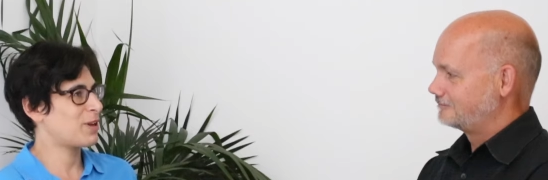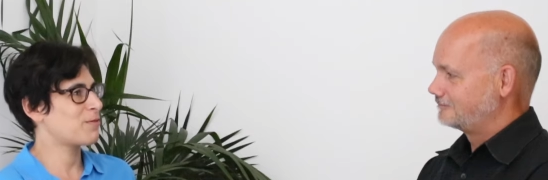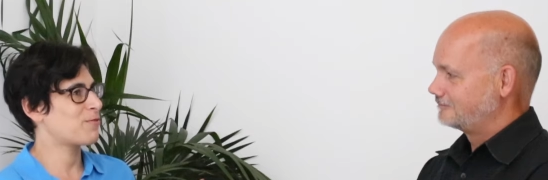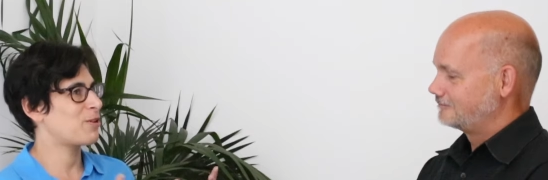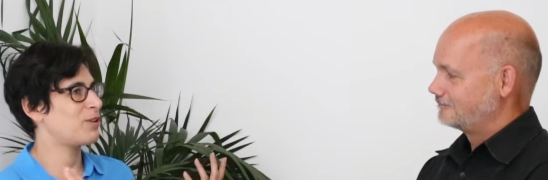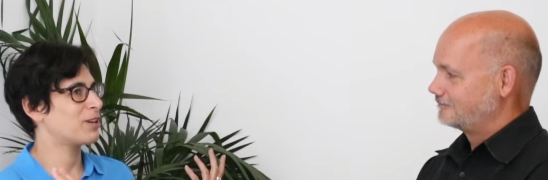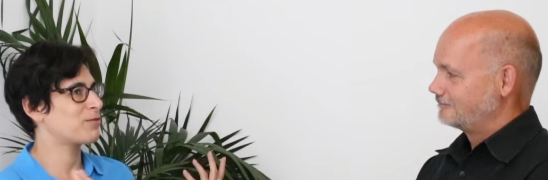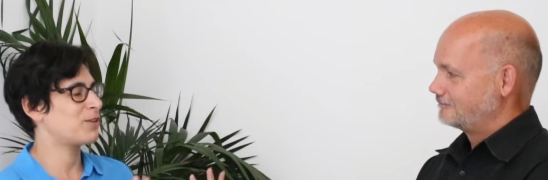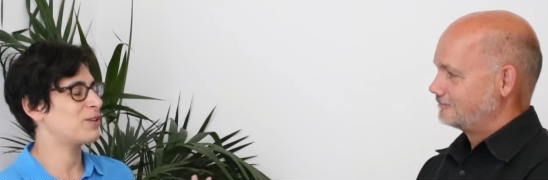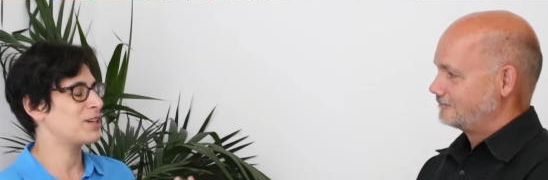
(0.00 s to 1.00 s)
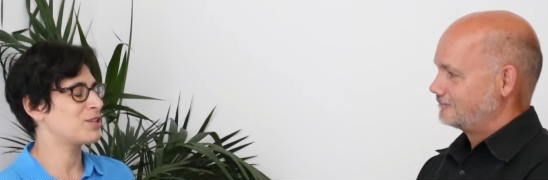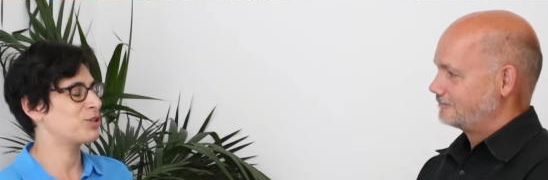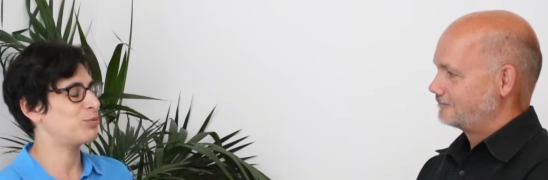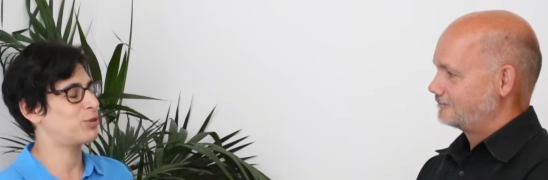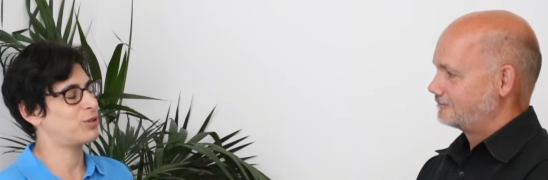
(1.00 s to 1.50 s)
Speaker 1: It felt like finally
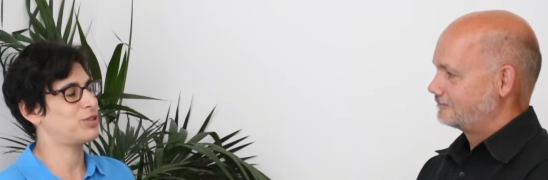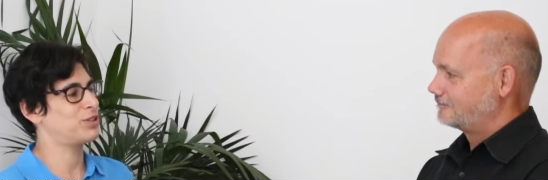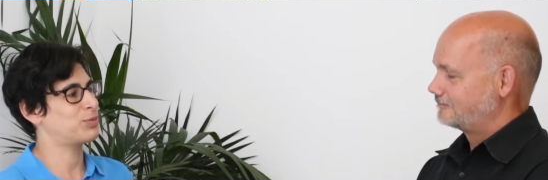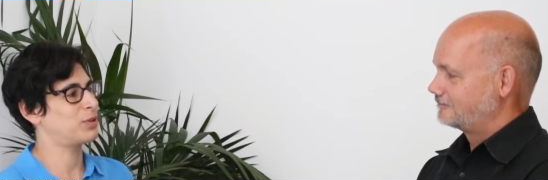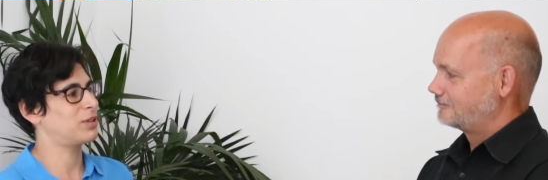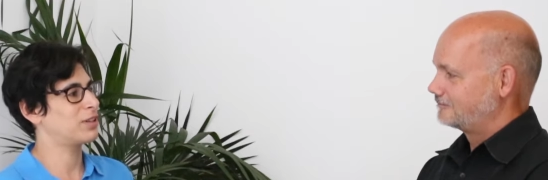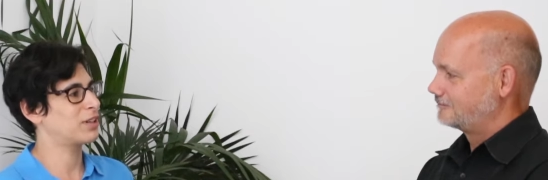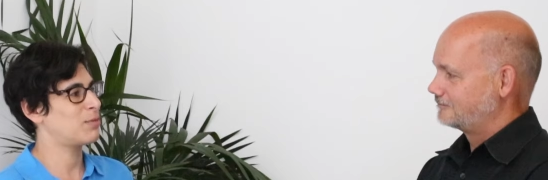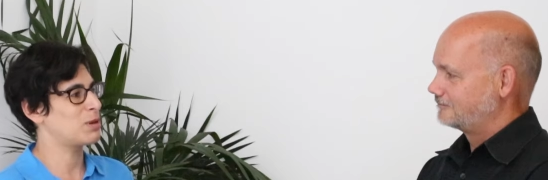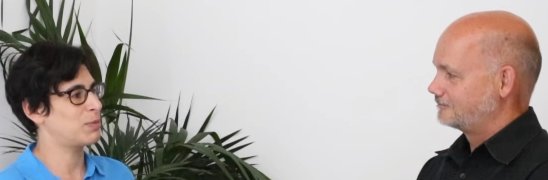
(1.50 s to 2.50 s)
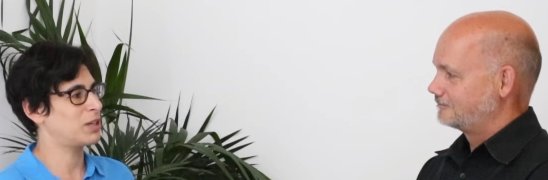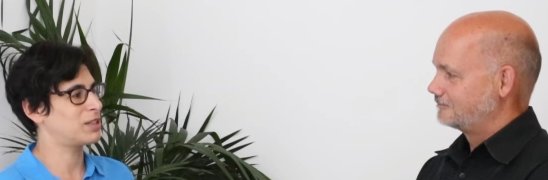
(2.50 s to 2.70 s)
two branches were coming back